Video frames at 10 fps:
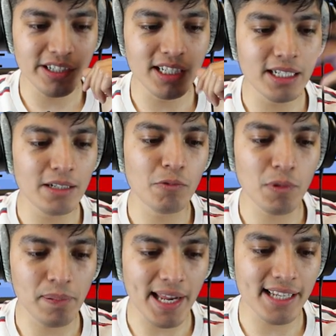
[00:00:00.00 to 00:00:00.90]
we're, uh,
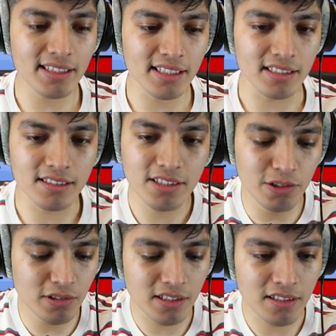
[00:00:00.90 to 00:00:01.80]
we're plankton.
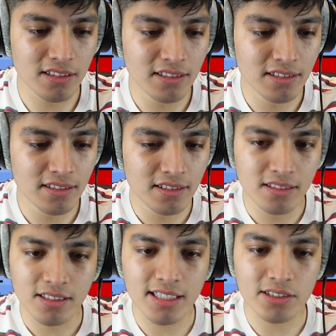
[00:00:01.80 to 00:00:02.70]
Cool.
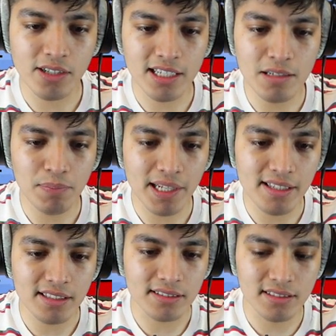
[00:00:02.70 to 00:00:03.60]
Okay, so how do you play
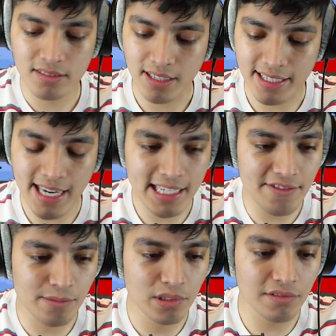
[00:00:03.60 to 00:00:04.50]
this? I can't
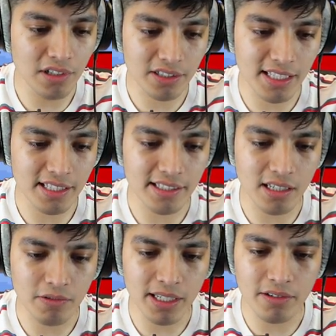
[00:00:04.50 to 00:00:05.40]
even move. Okay, there you
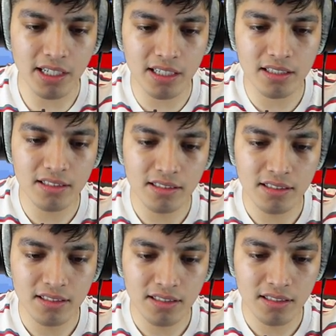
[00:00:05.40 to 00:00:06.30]
go. Wait, what?
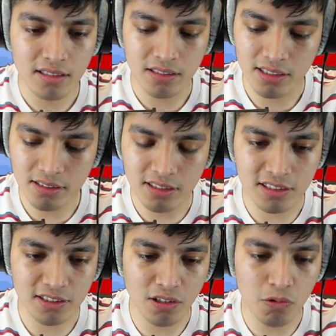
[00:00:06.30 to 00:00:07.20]
This
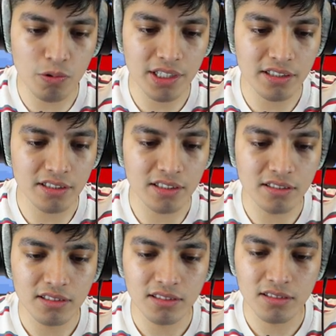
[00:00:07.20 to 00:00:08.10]
is so weird.
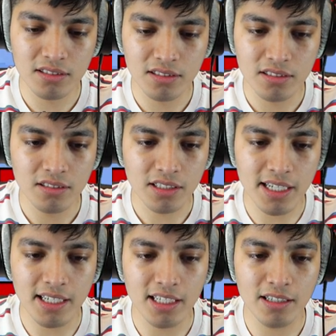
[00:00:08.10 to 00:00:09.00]

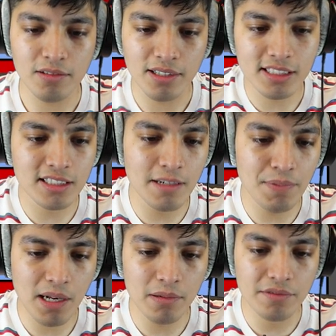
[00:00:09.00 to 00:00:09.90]
Okay, um, let's
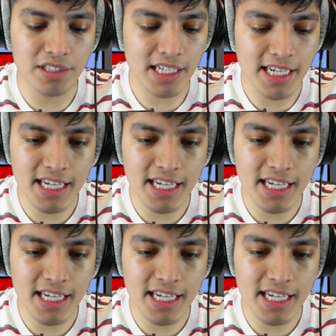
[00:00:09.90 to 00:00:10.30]
keep on moving.